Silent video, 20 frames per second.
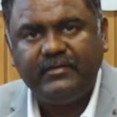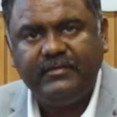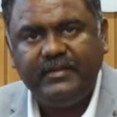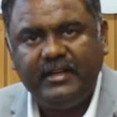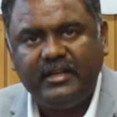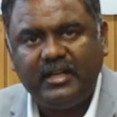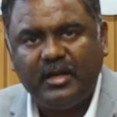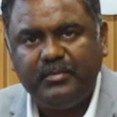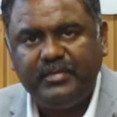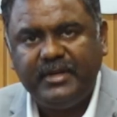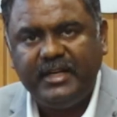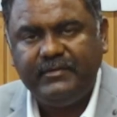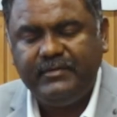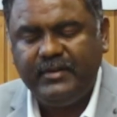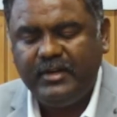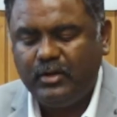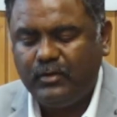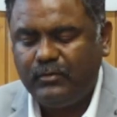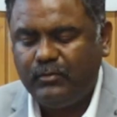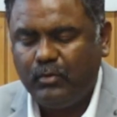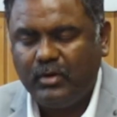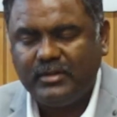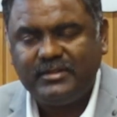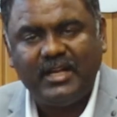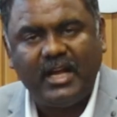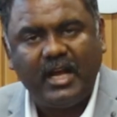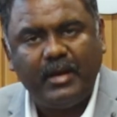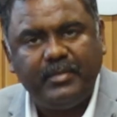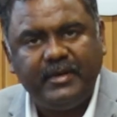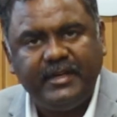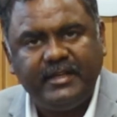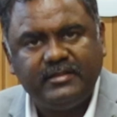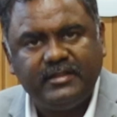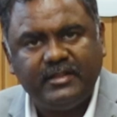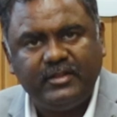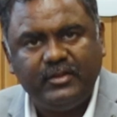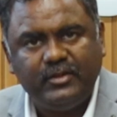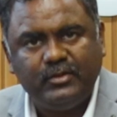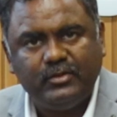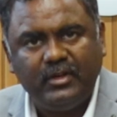the complete feed of what's happening
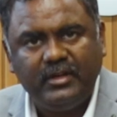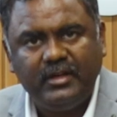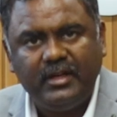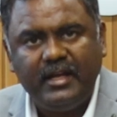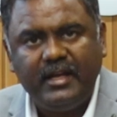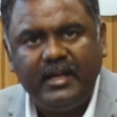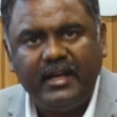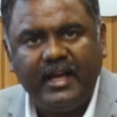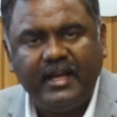inside the knee joint